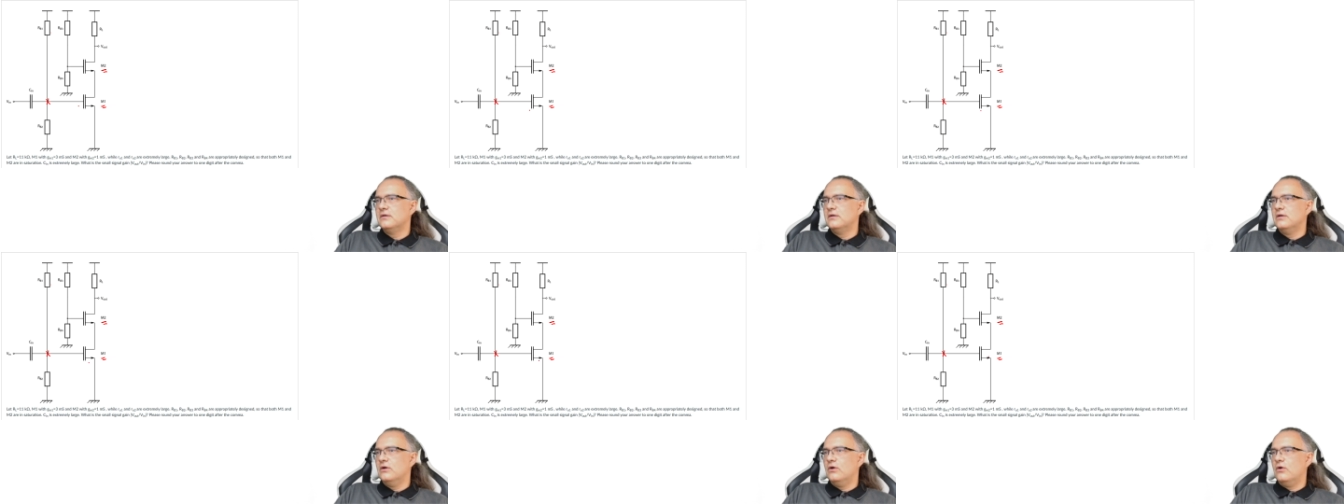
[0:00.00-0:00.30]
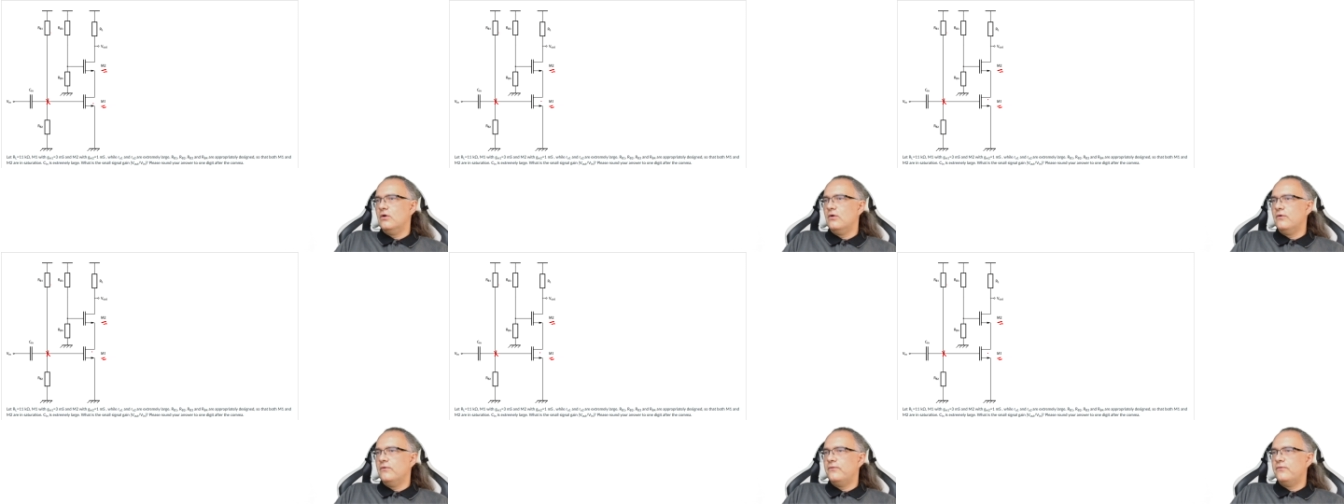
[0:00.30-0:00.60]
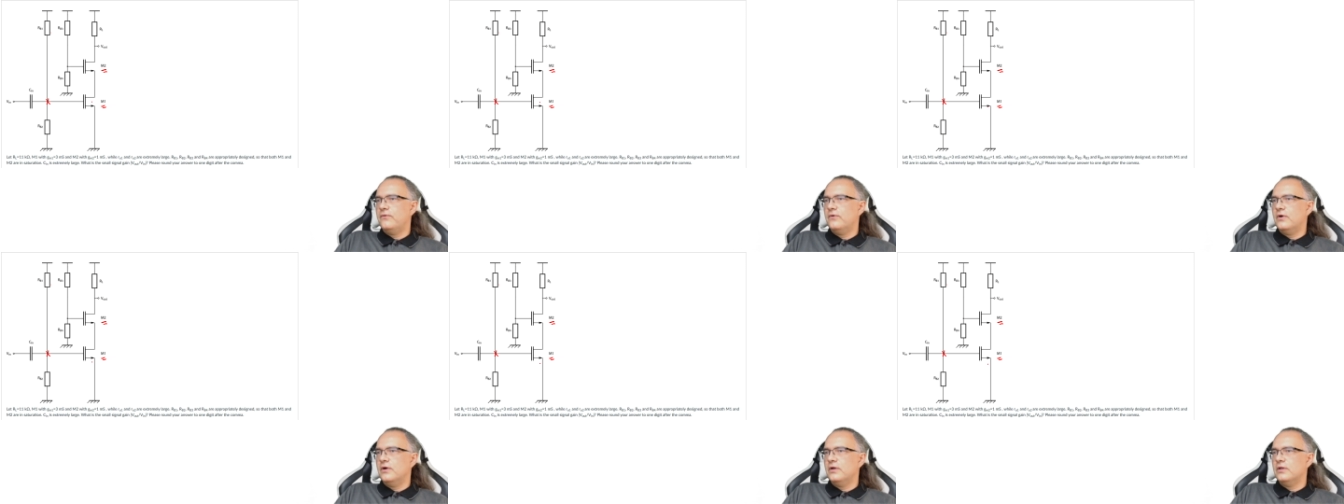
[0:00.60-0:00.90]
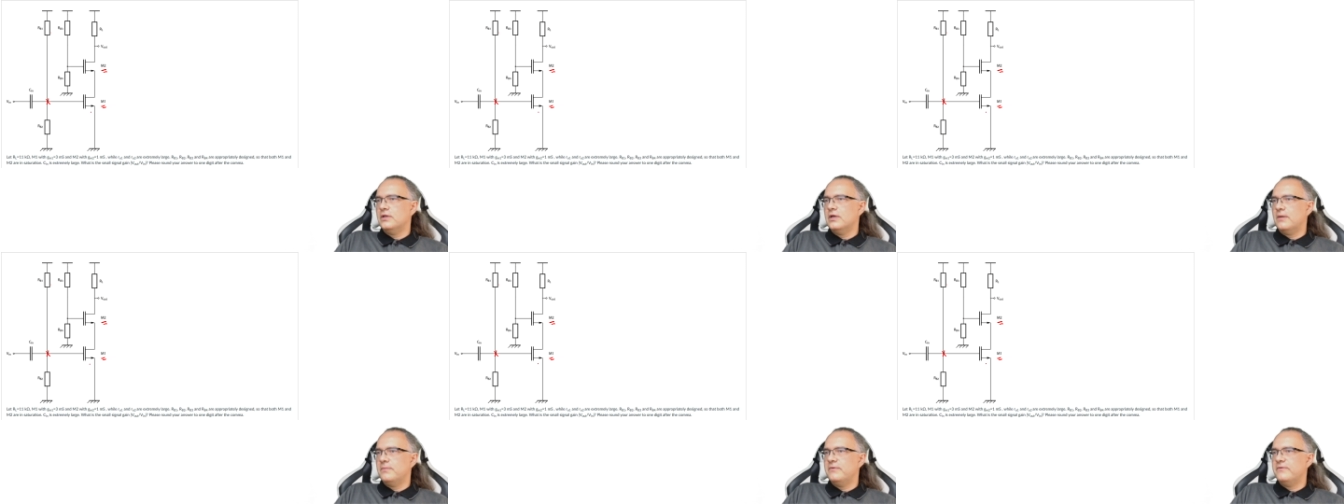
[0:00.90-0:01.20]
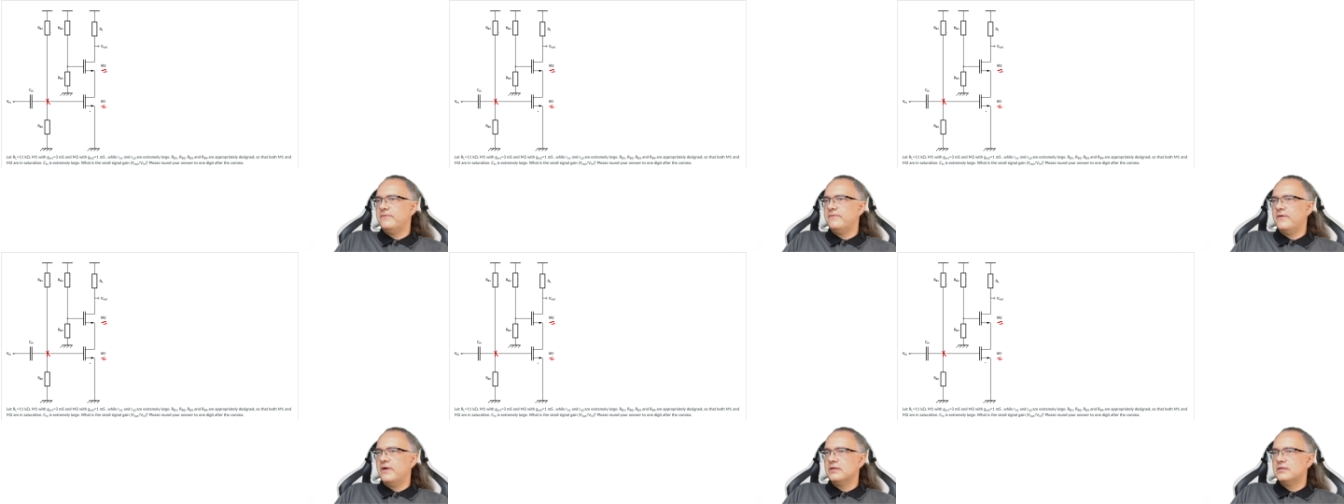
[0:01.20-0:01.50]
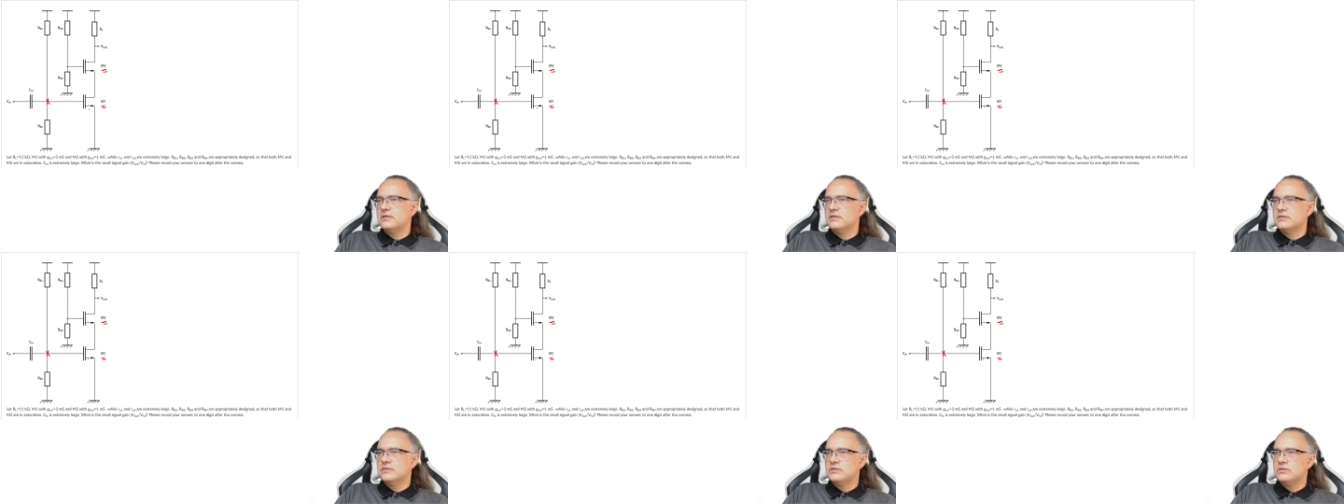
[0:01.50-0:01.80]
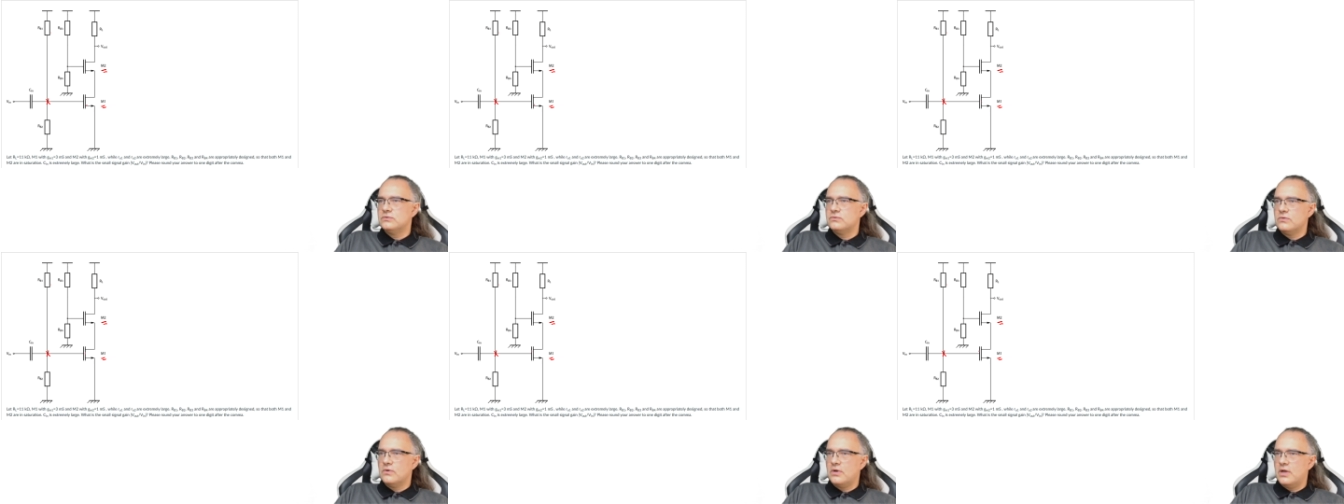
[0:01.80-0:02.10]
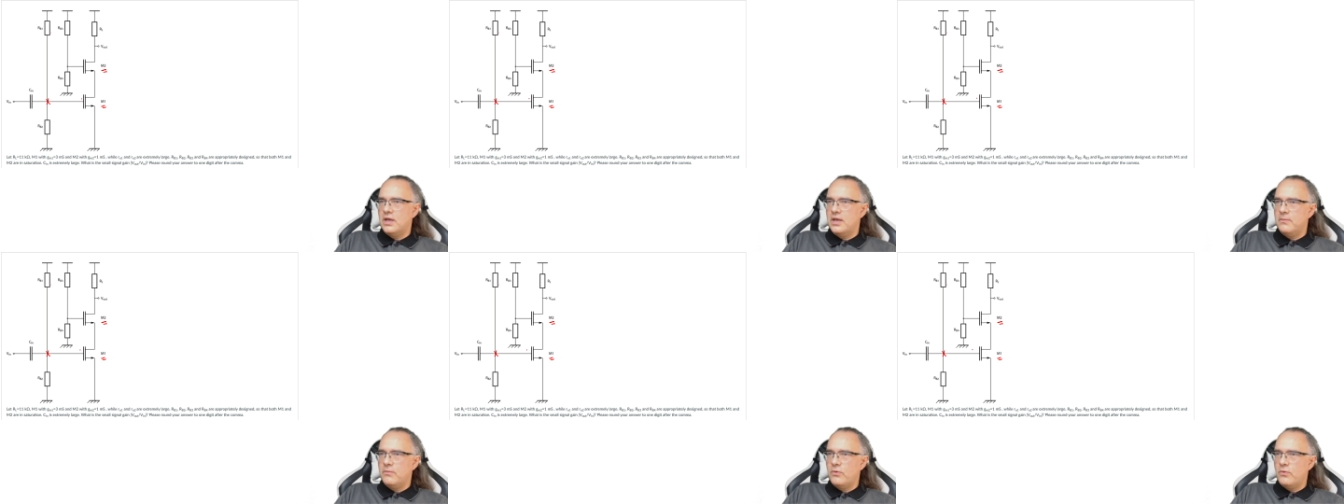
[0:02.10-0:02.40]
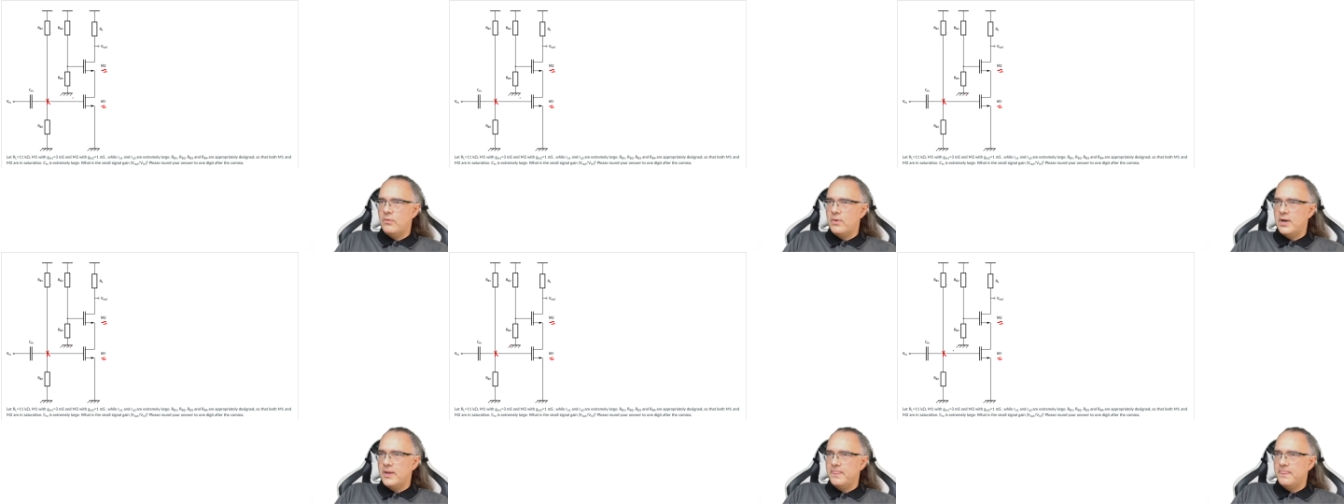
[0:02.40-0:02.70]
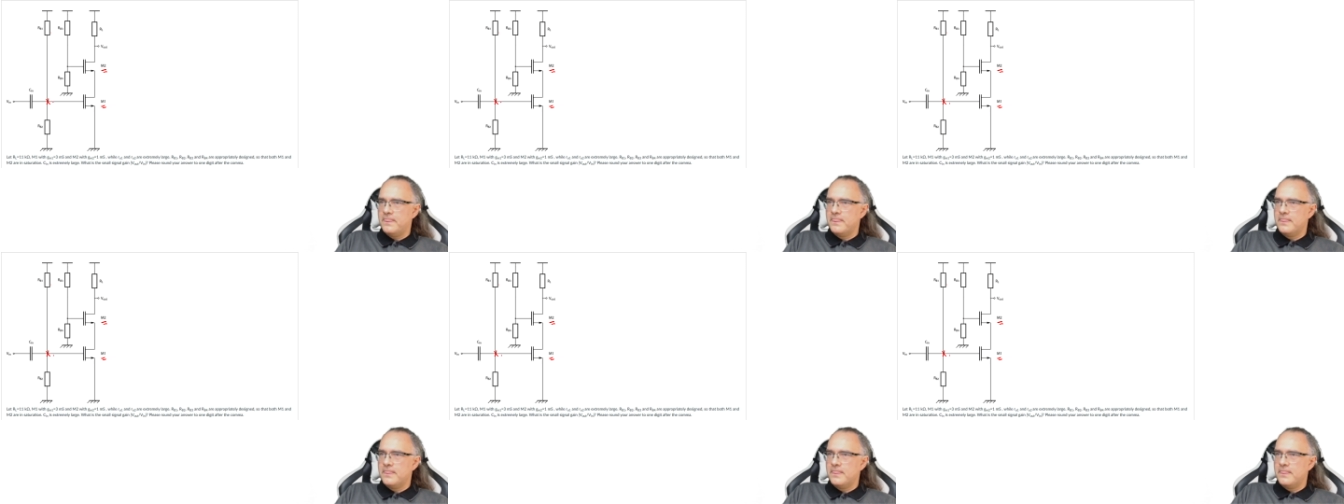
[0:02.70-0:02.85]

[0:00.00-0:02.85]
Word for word: of the amplifying transistor M1.